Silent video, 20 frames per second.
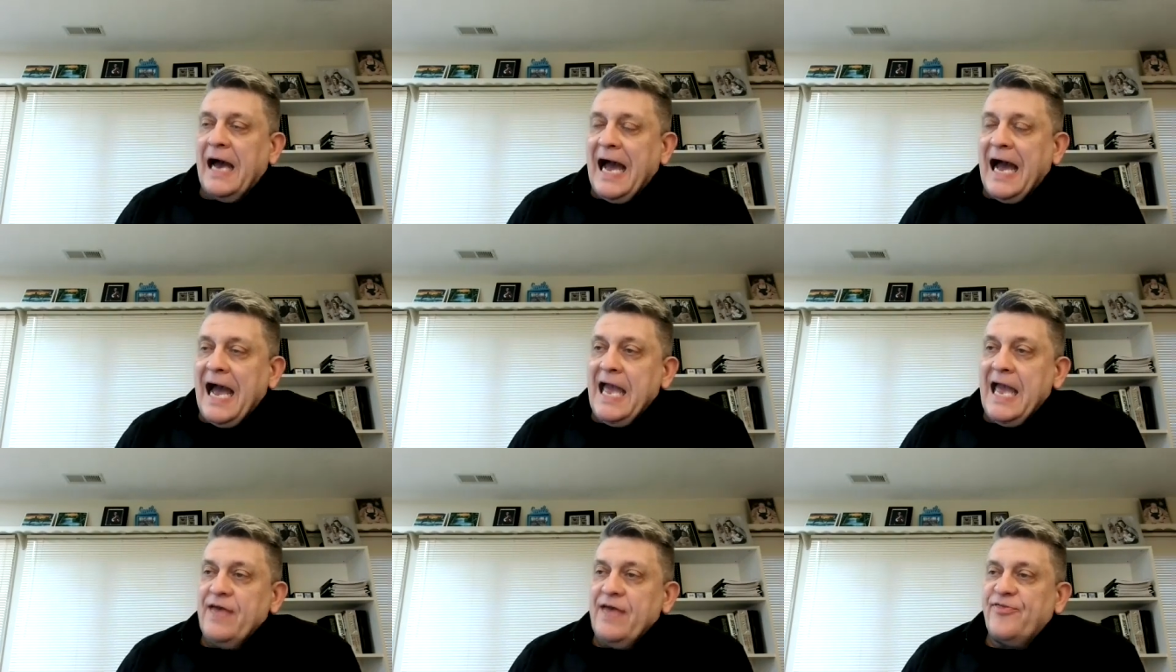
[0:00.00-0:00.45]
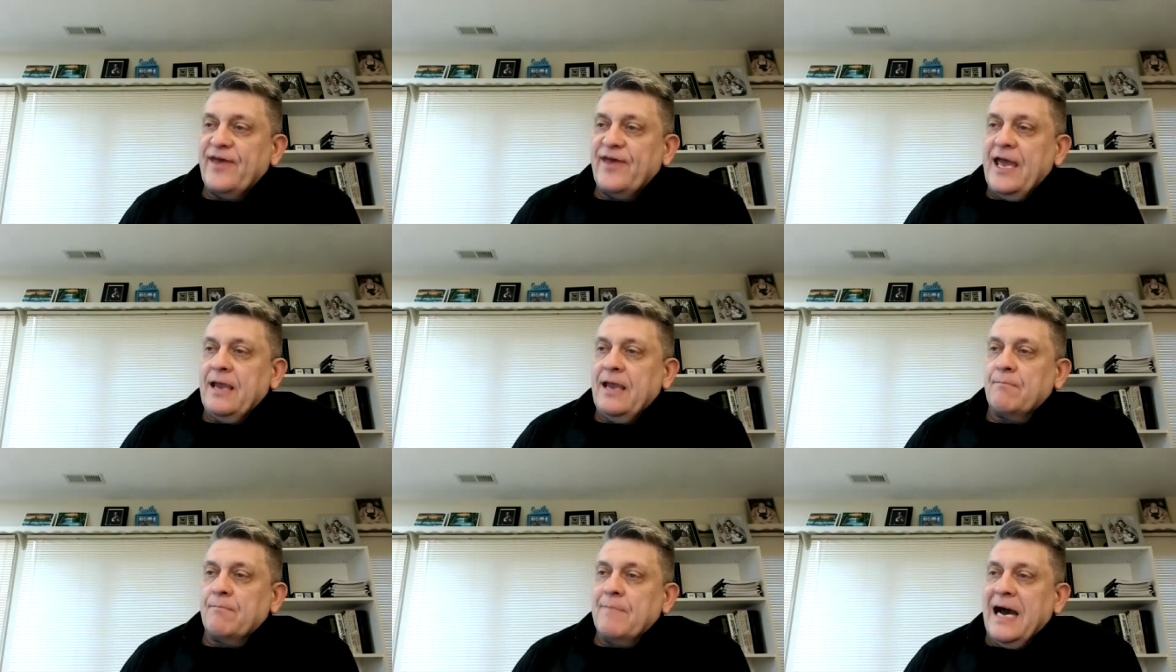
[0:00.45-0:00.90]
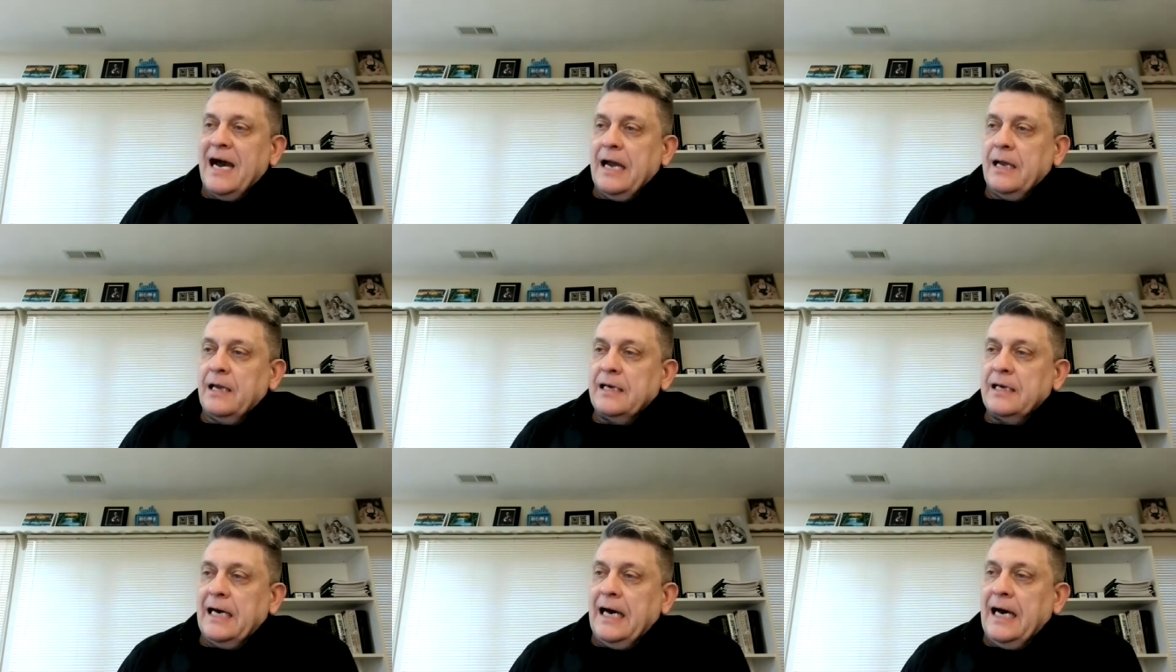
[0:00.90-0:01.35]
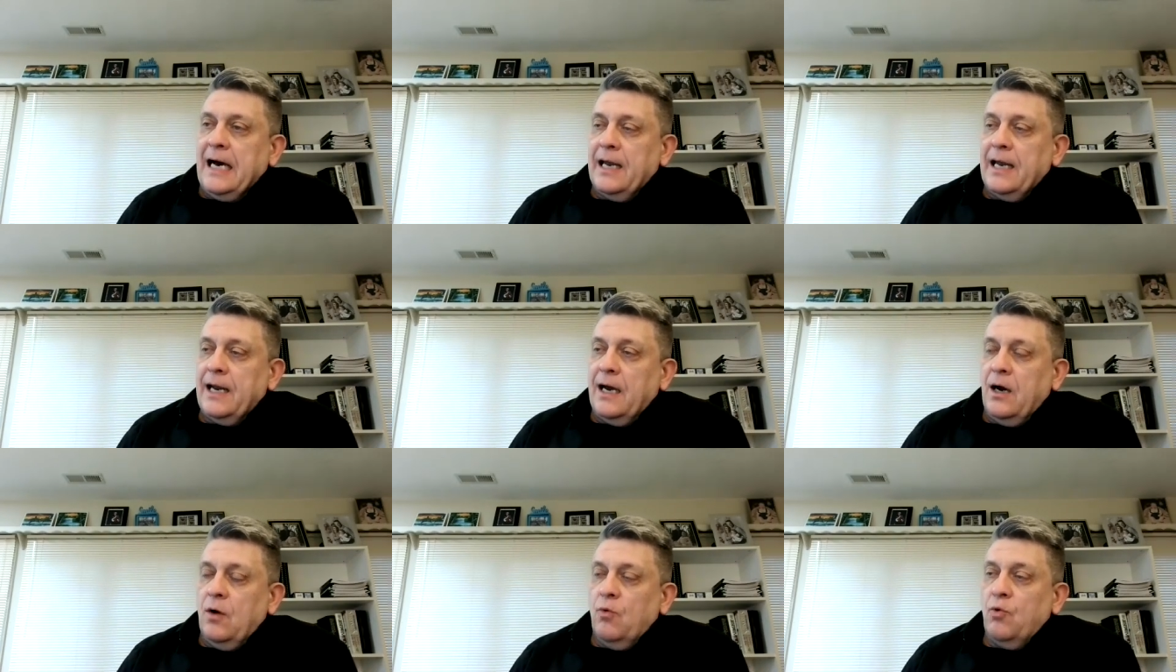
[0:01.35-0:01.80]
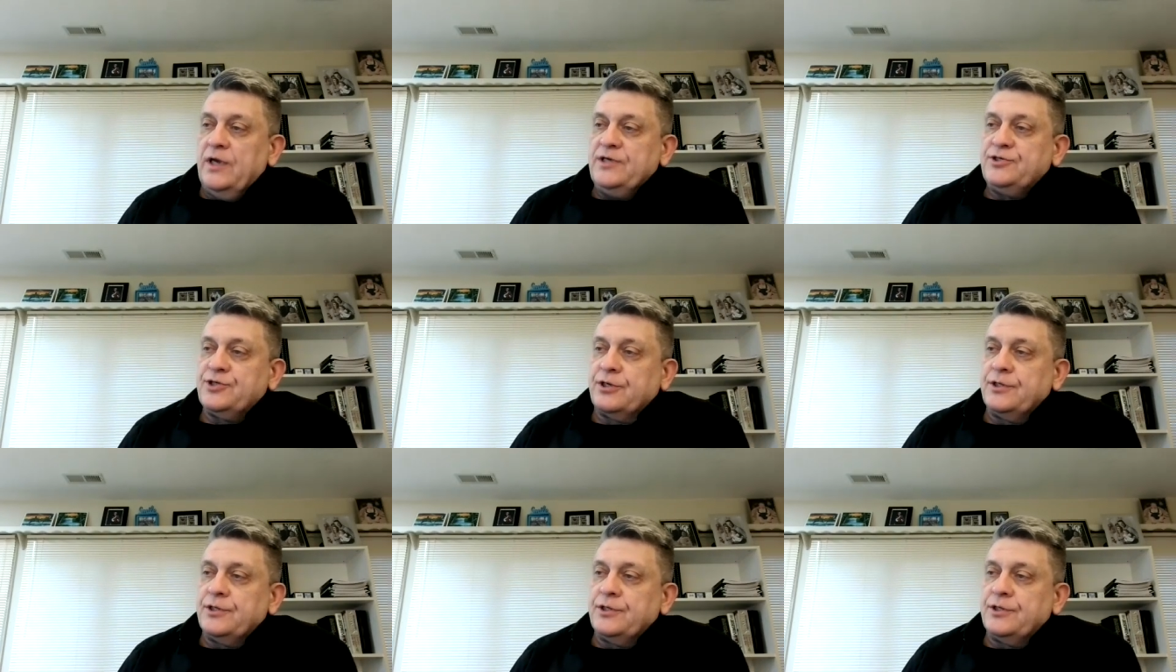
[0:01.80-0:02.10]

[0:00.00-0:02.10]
I thank my God always